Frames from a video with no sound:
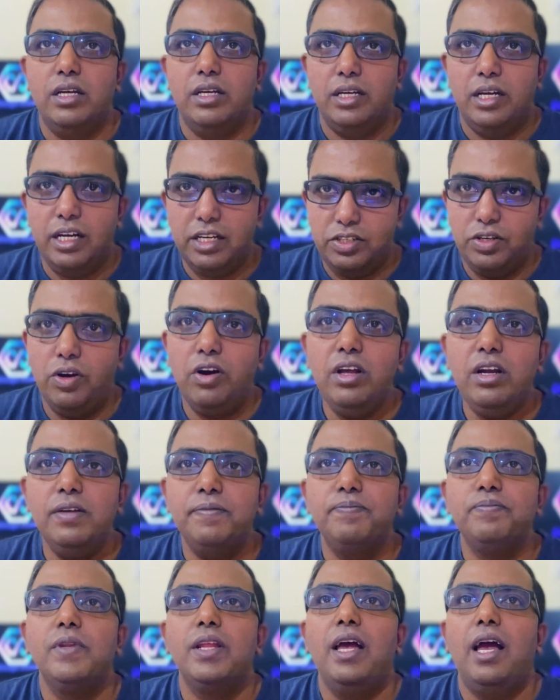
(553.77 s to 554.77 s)
Azure
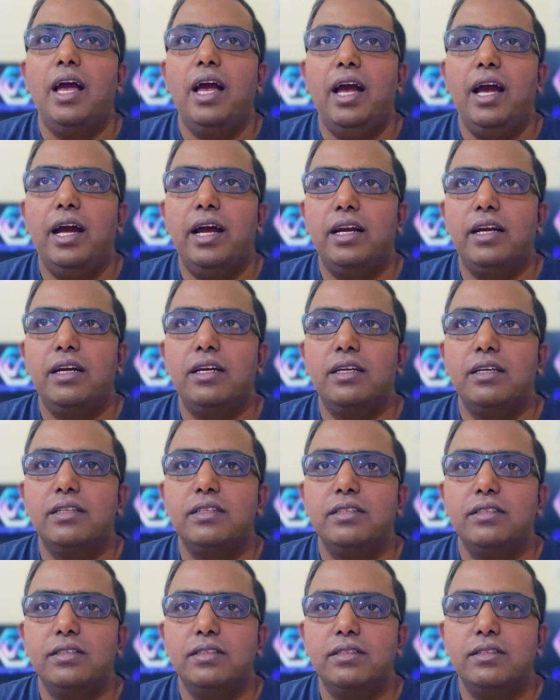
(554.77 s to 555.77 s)
and
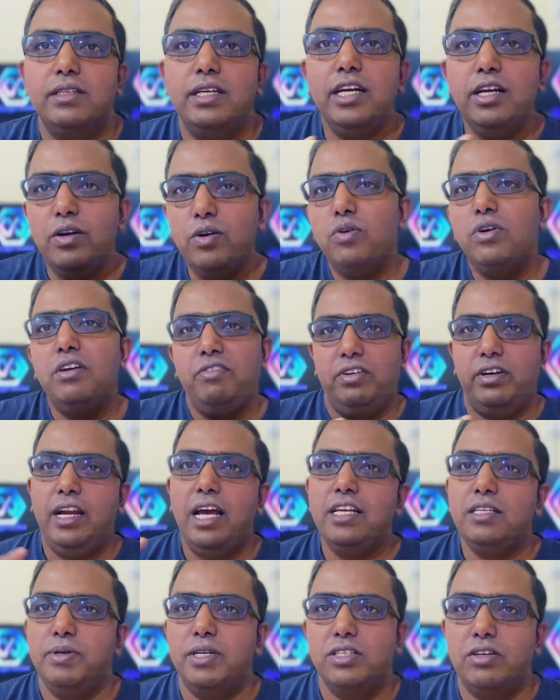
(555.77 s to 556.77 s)
include different
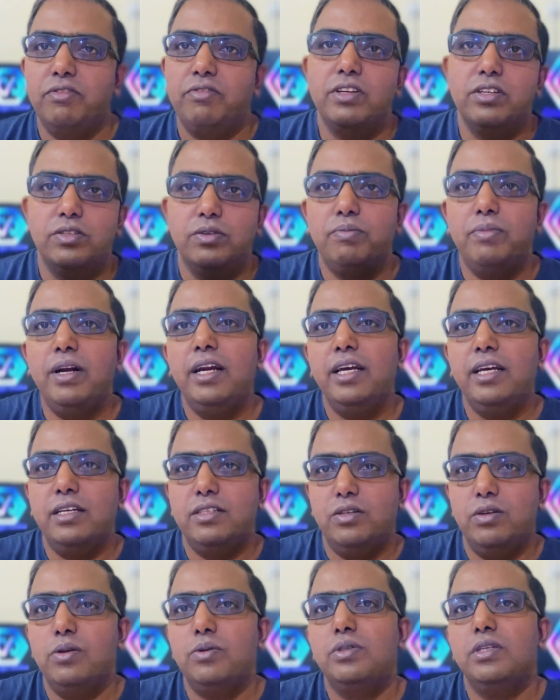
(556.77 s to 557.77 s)
aspects of it. So building a
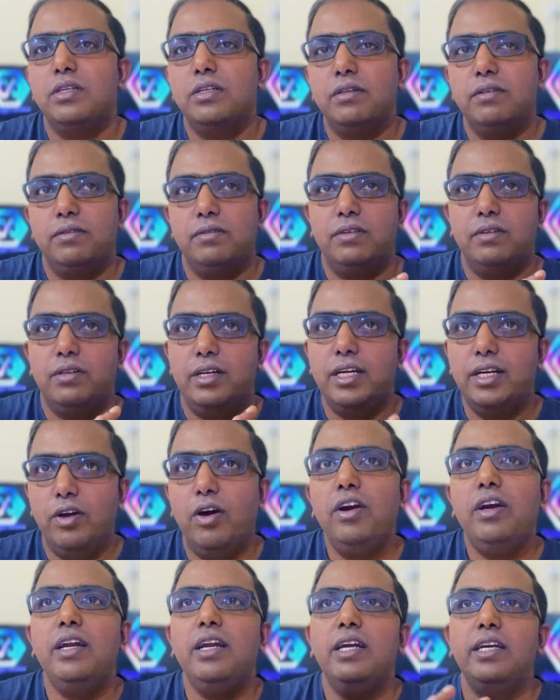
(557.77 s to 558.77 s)
solution in
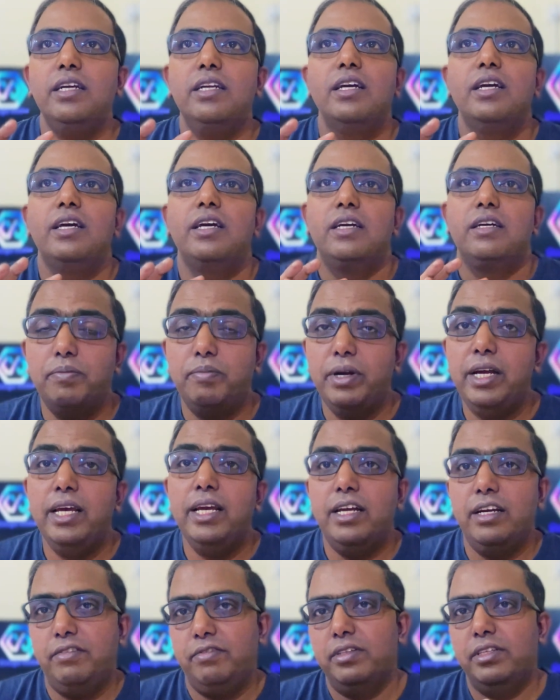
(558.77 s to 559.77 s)
.NET, building
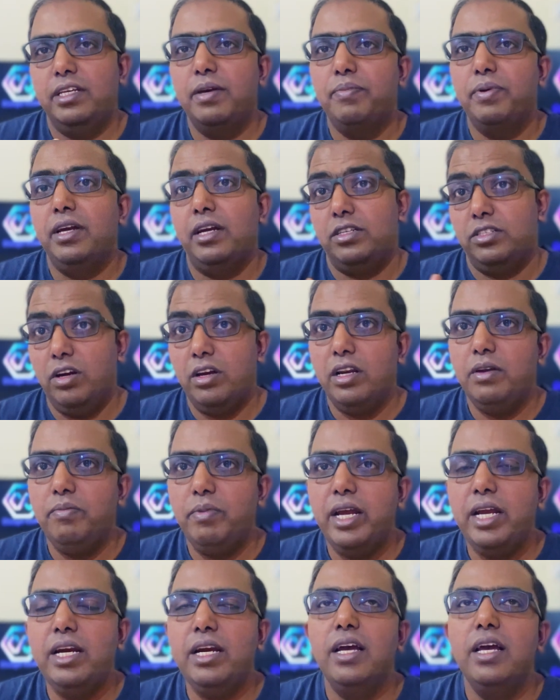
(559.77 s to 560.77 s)
it with keeping Azure in
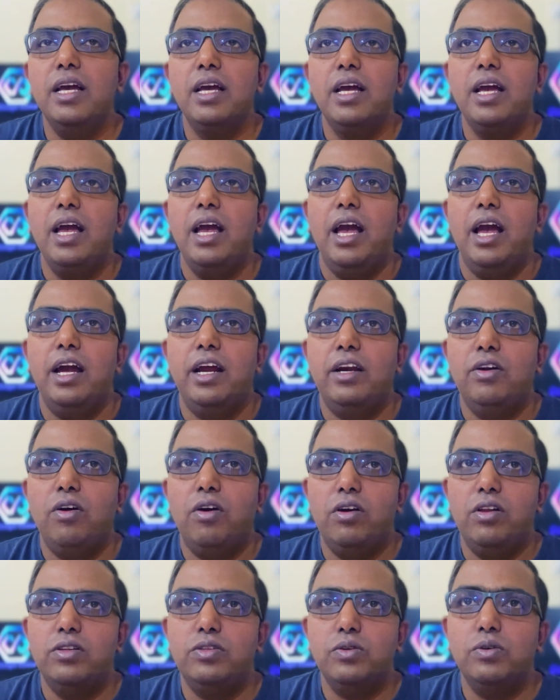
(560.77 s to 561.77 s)
mind, and
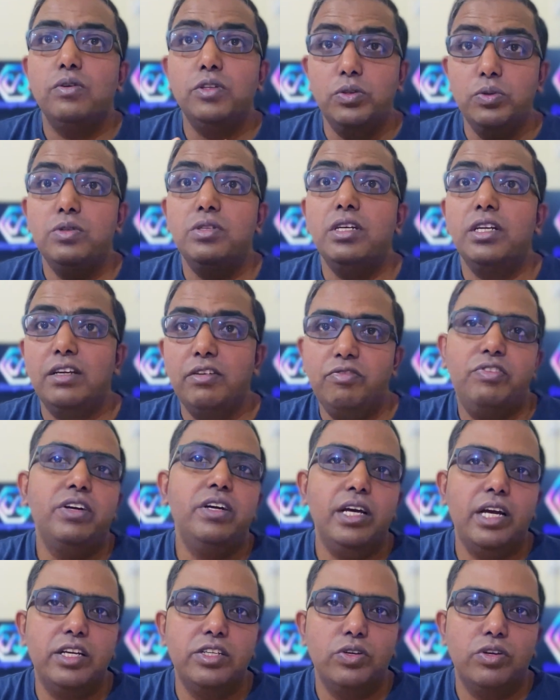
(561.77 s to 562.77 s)
also using different
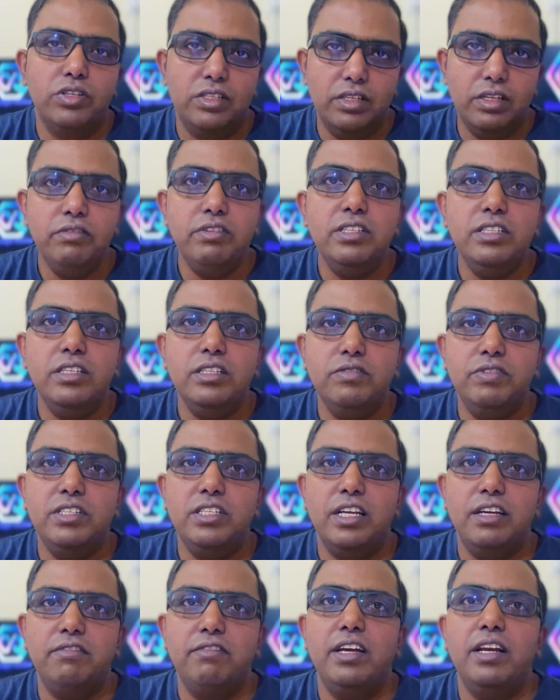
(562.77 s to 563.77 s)
Azure services which
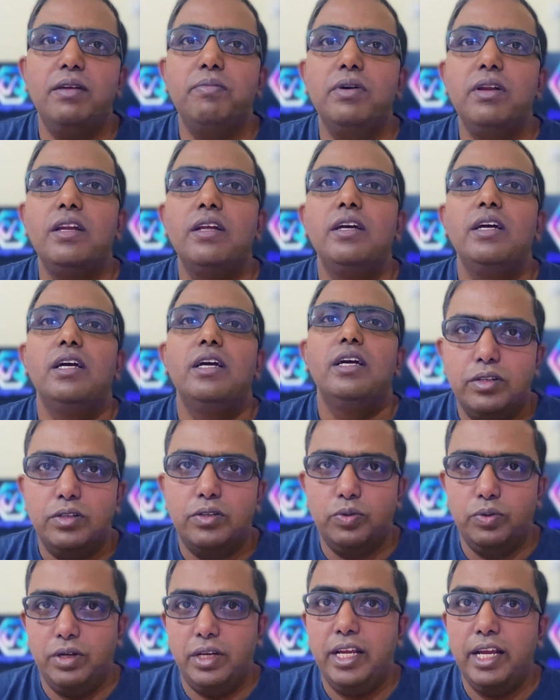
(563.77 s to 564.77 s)
are available
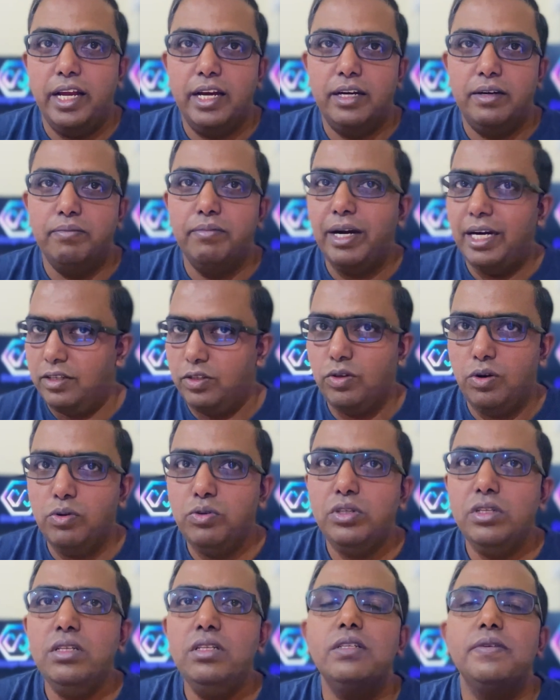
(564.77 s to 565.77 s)
to create better
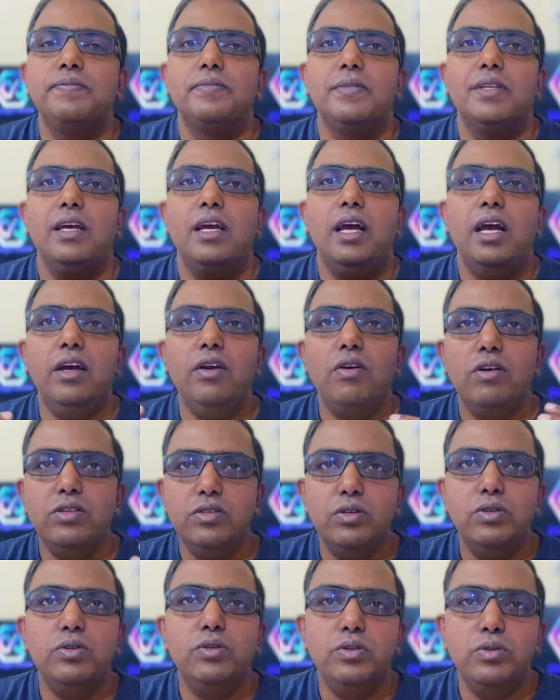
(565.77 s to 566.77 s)
solutions, and
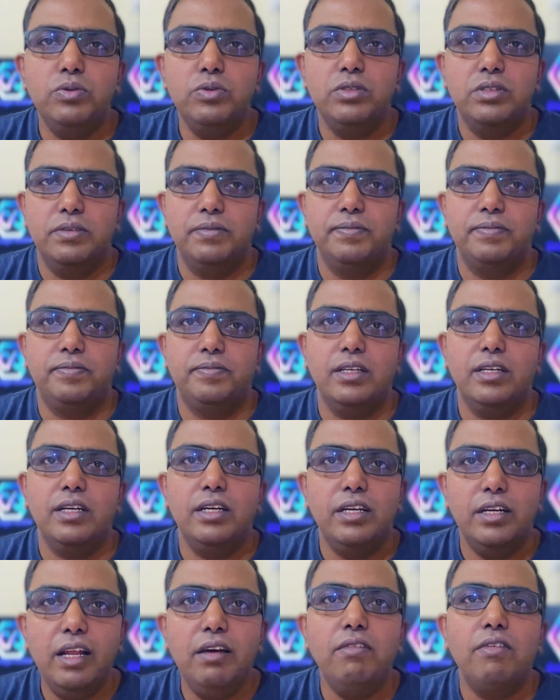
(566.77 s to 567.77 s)
also to use
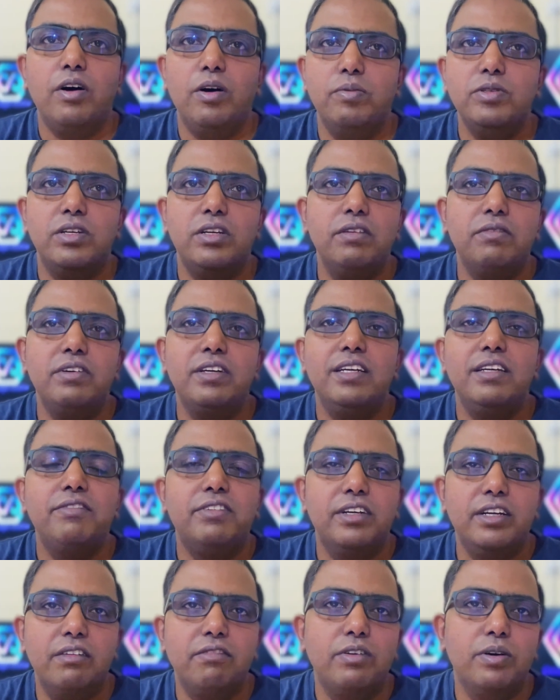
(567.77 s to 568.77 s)
DevOps or
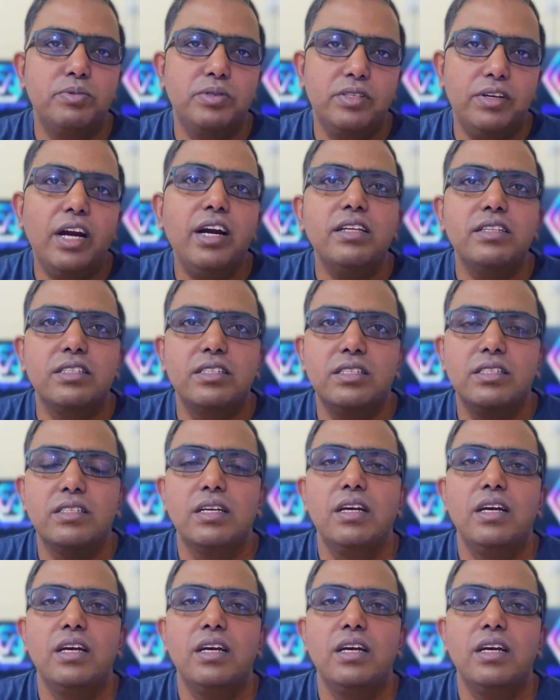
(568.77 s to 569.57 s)
different DevOps strategies